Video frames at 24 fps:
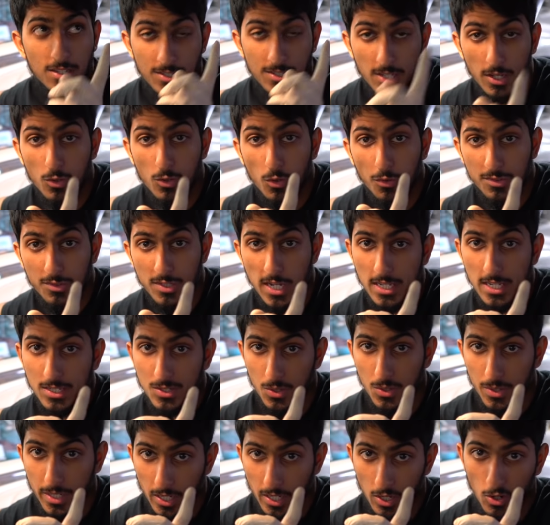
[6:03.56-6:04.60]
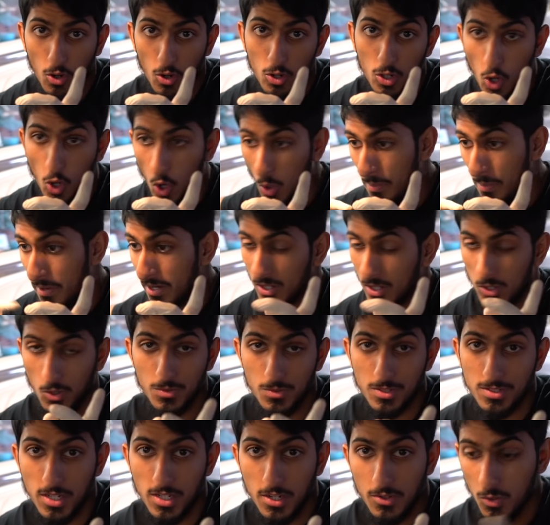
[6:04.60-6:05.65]
the sunroof shade so he can open and
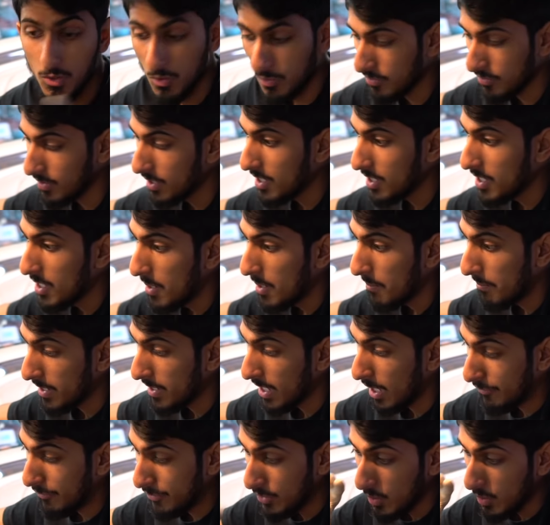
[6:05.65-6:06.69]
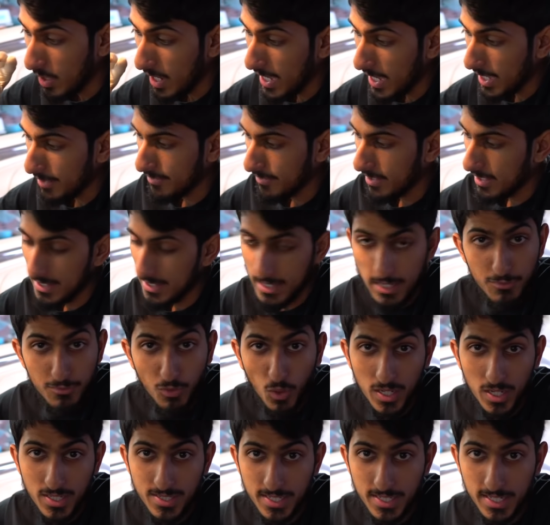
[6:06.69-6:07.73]
close the sunroof. But yeah, if you have an
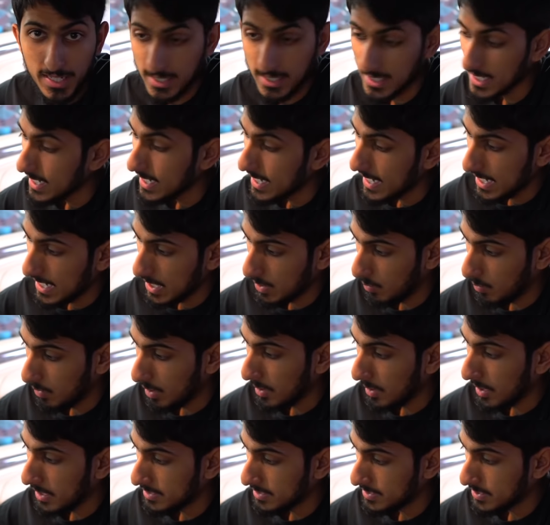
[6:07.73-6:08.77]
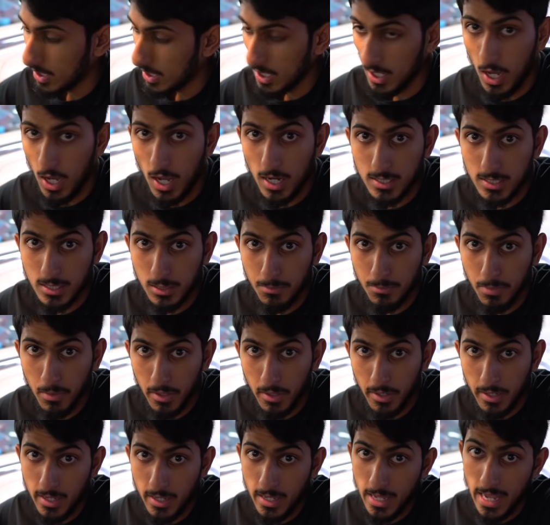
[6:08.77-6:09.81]
E46 and you want to install an aux
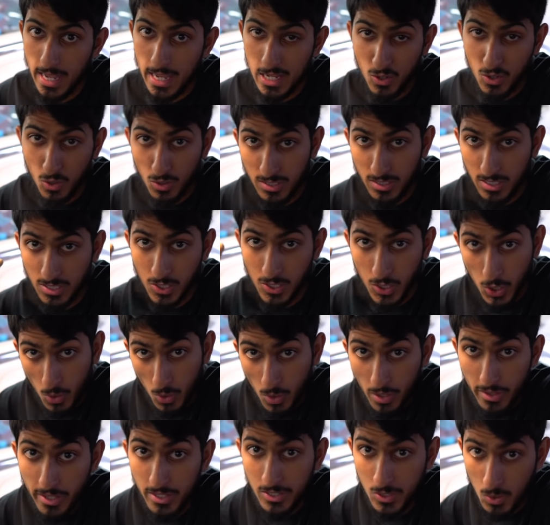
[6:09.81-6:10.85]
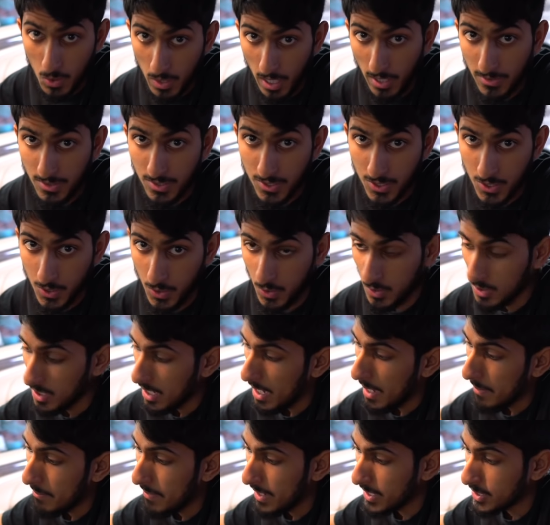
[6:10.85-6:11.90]
input and yours is newer than 2002,
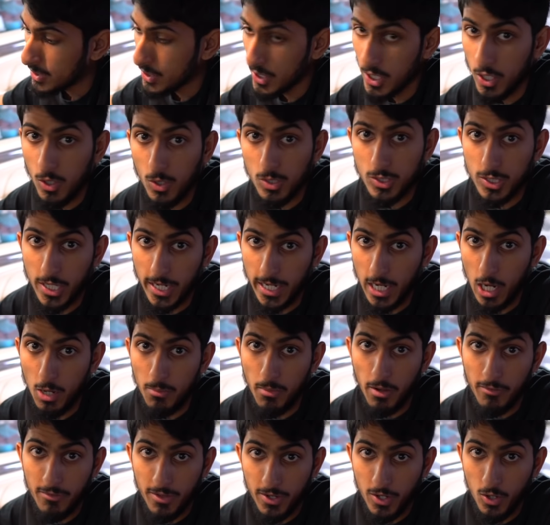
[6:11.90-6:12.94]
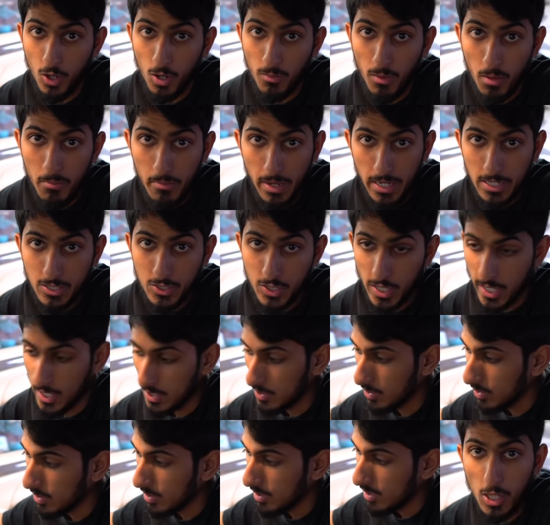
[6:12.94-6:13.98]
make sure you go check out my video on my main
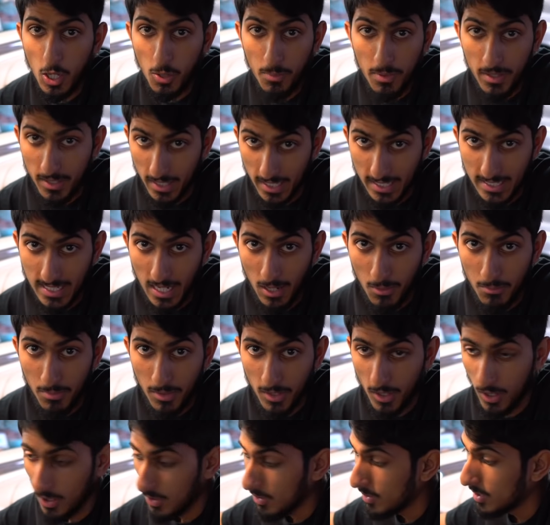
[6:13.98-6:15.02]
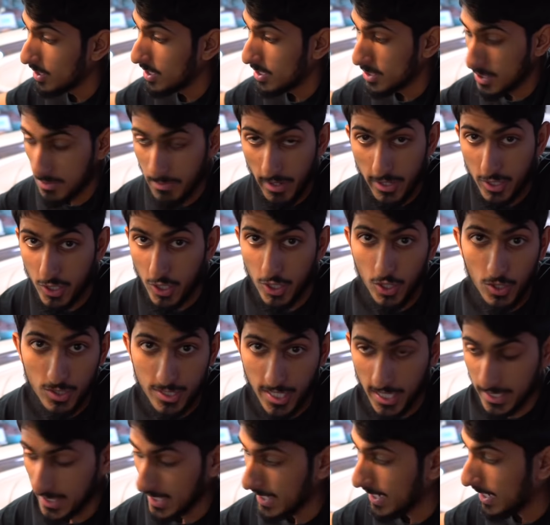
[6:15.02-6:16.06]
channel. It'll be linked down below, so make sure you go
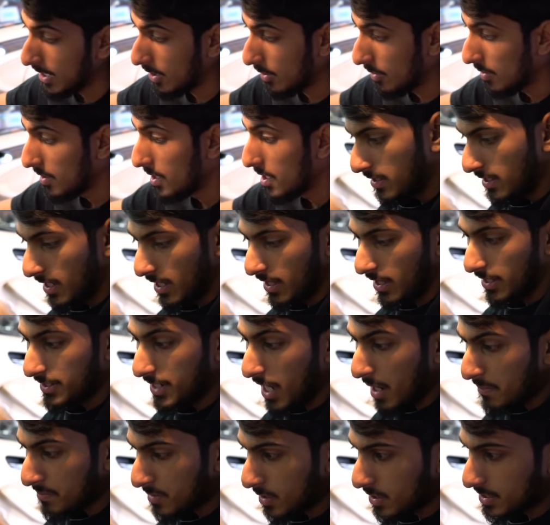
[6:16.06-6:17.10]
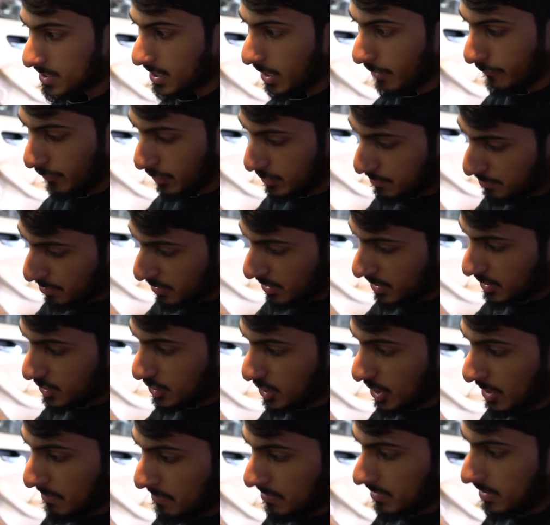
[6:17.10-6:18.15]
check that out. Yeah, the adapter itself is pretty
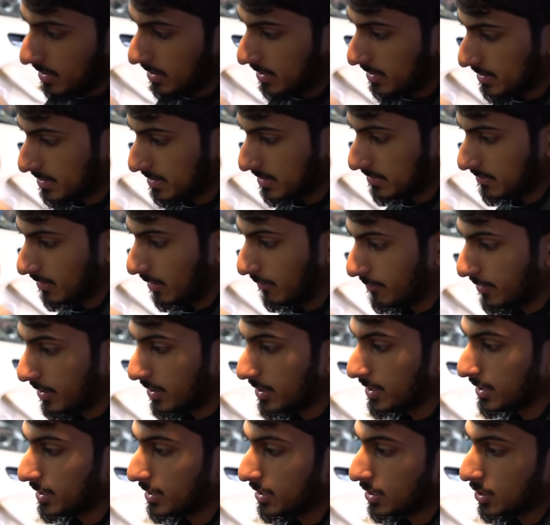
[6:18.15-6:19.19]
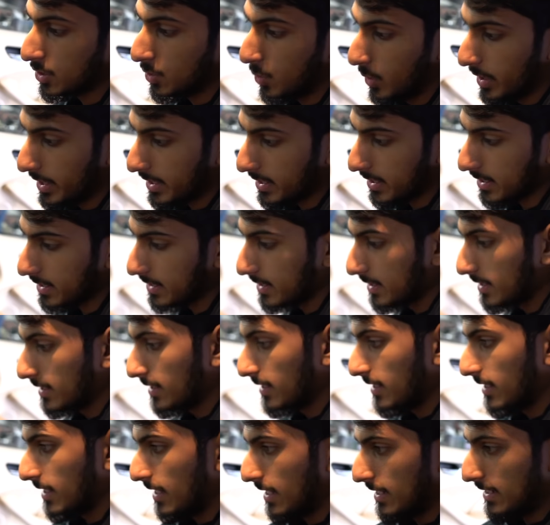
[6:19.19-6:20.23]
cheap and it's a very quick
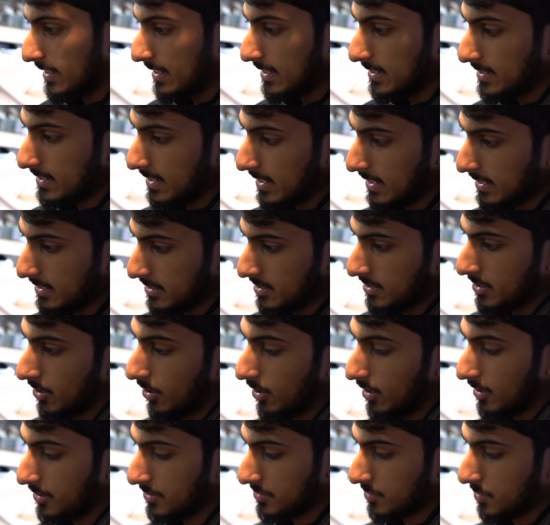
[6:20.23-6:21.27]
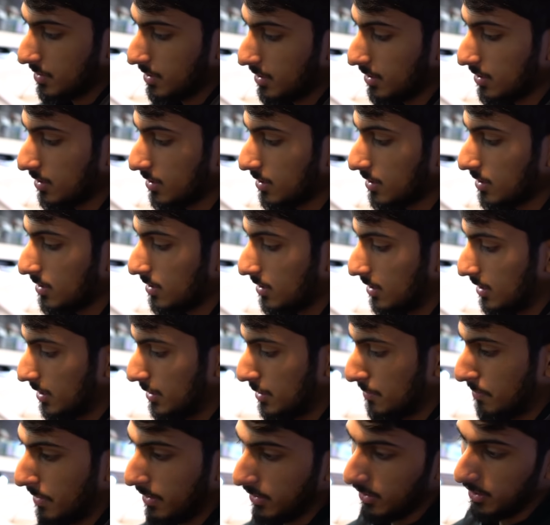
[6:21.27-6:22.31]
and easy install as well,
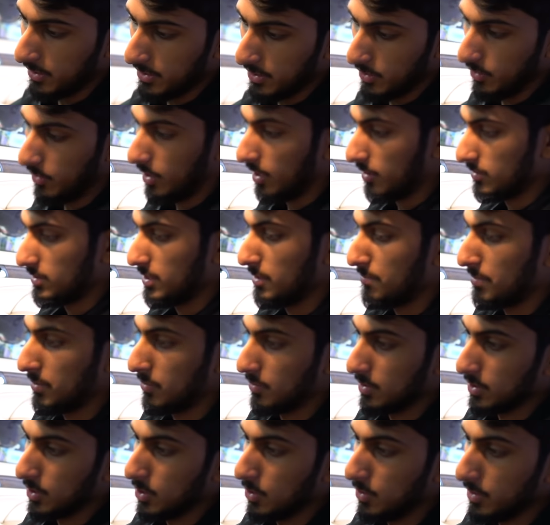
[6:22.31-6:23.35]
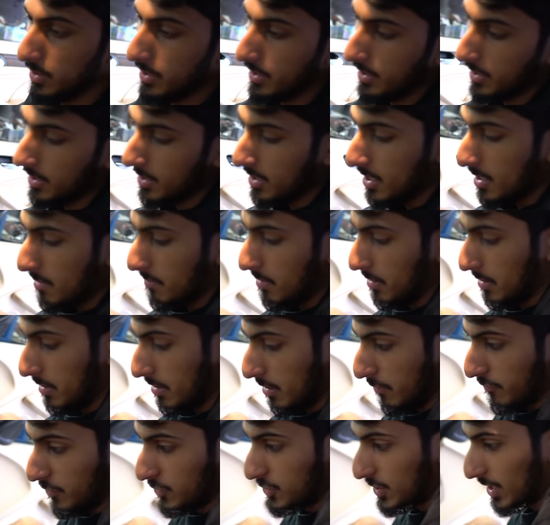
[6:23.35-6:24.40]
depending on how deep you want to go with it. But
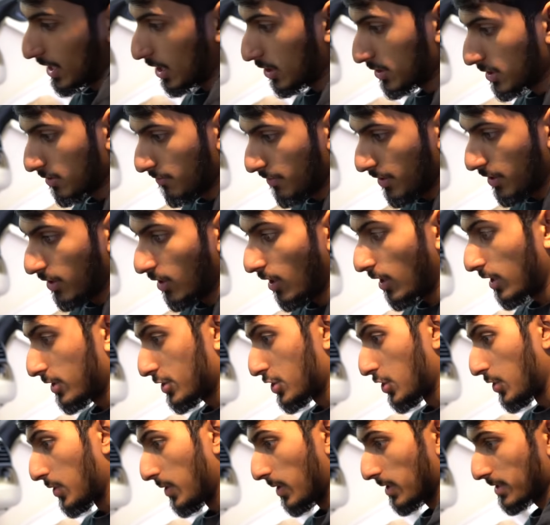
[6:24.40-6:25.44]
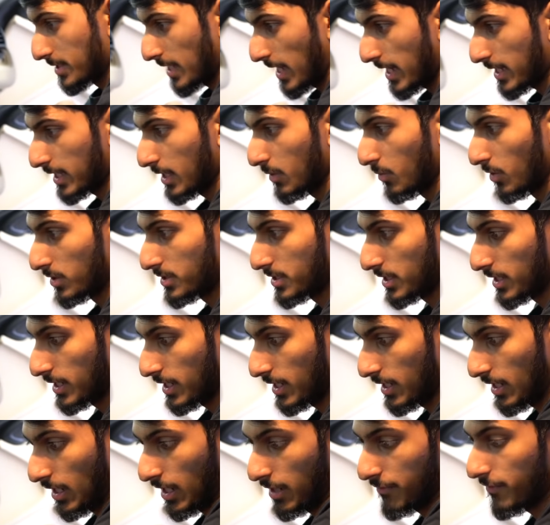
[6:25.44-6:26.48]
if you check out the video, I show you exactly what to
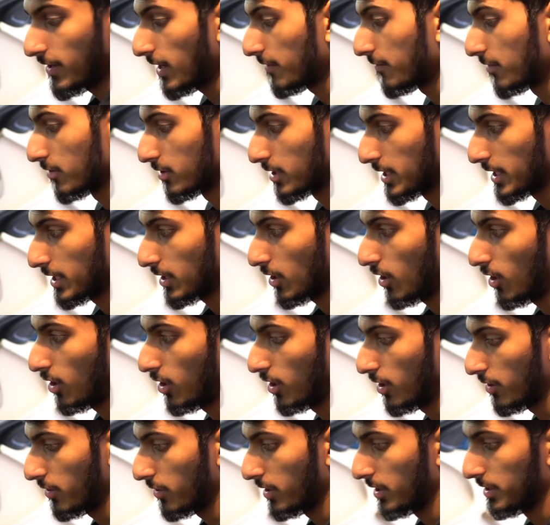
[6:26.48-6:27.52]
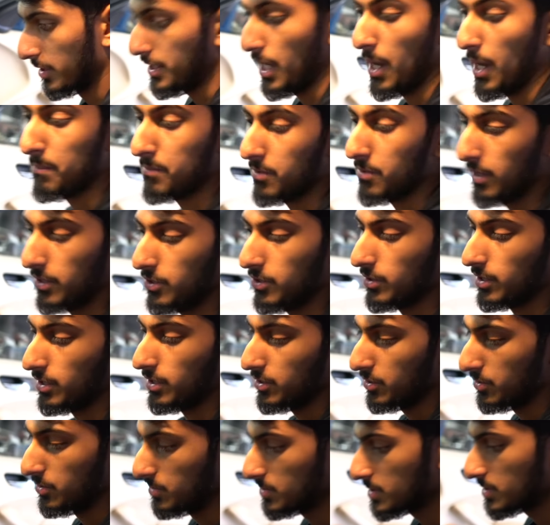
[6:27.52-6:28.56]
get. I even have a link on the adapter that you
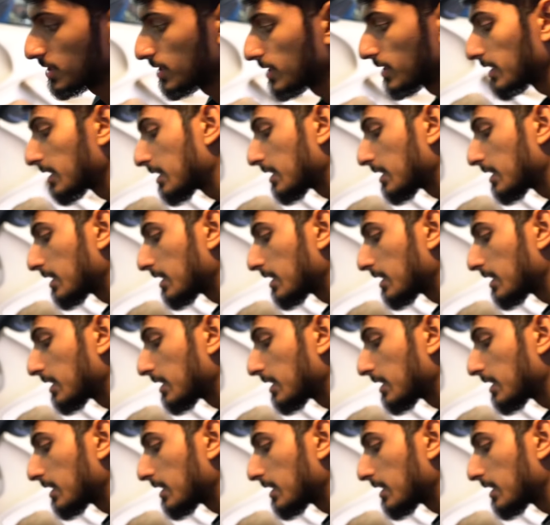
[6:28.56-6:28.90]
can use.